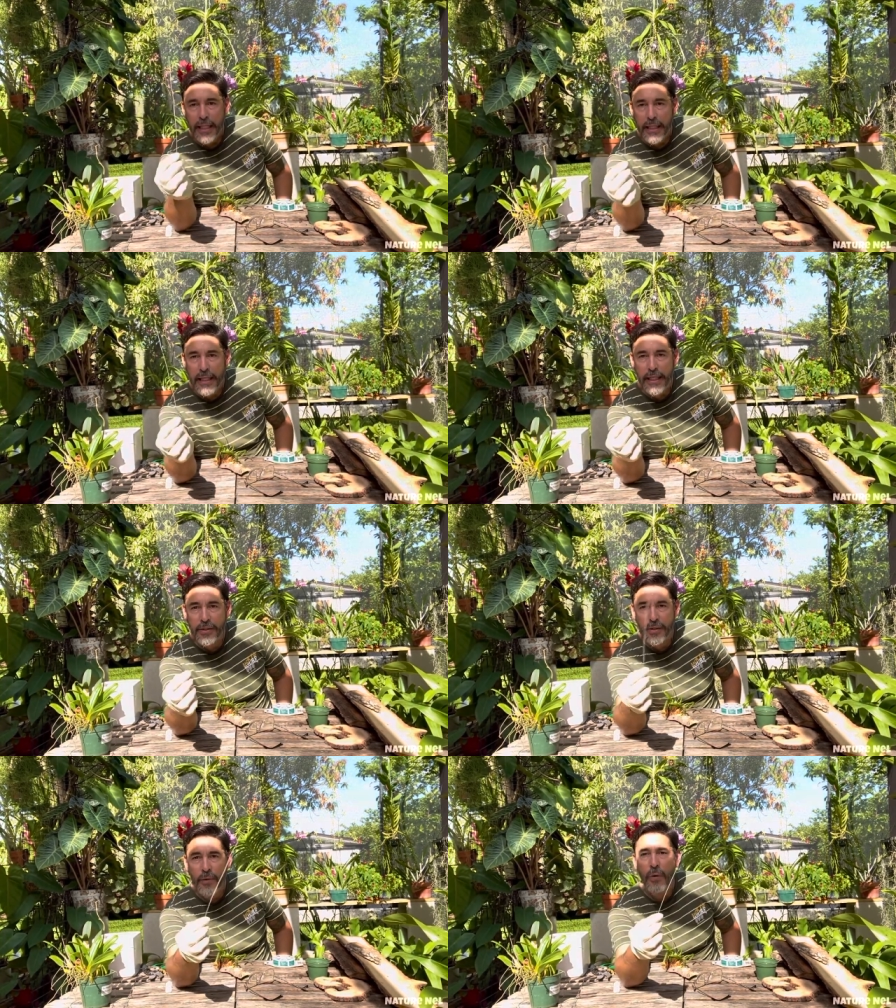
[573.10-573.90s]
these
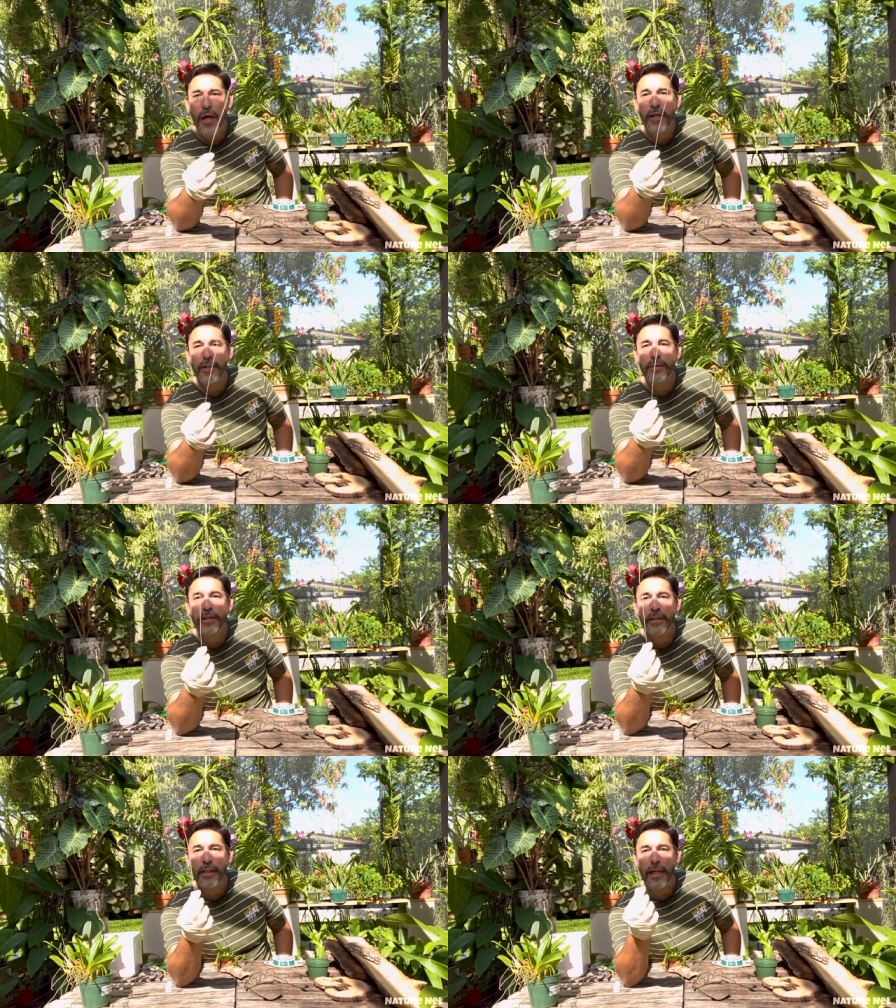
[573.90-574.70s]
are the wires
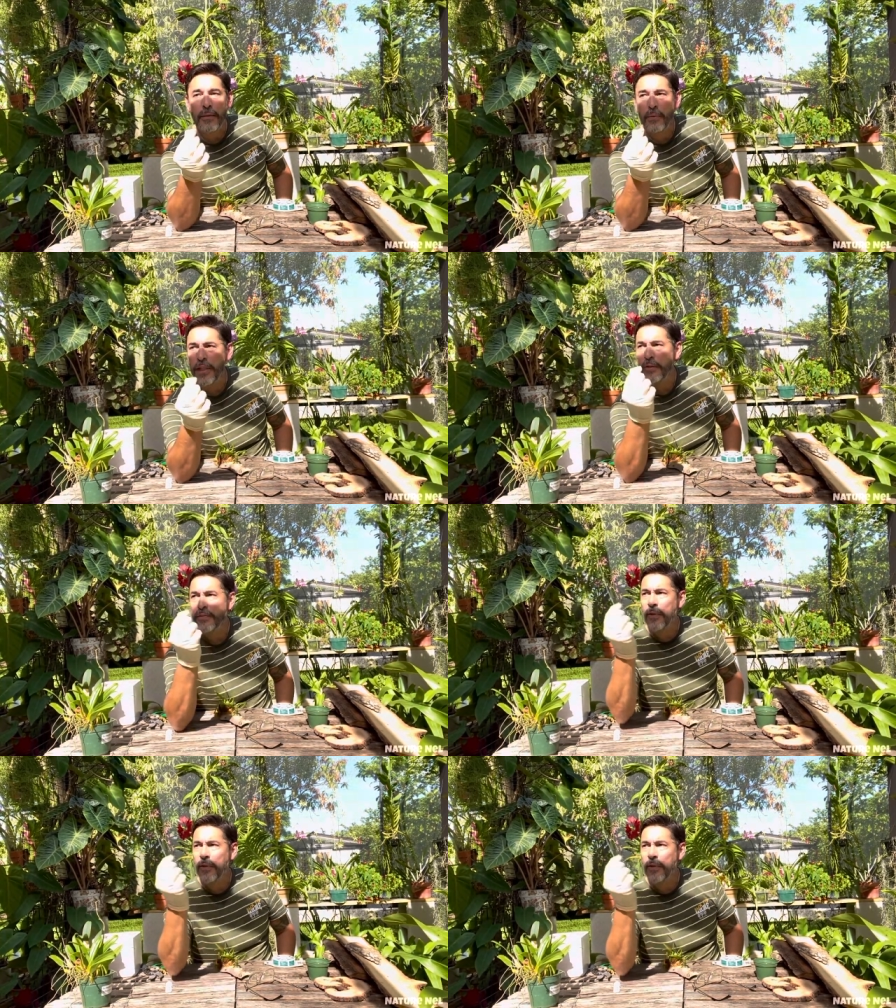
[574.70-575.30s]
that we use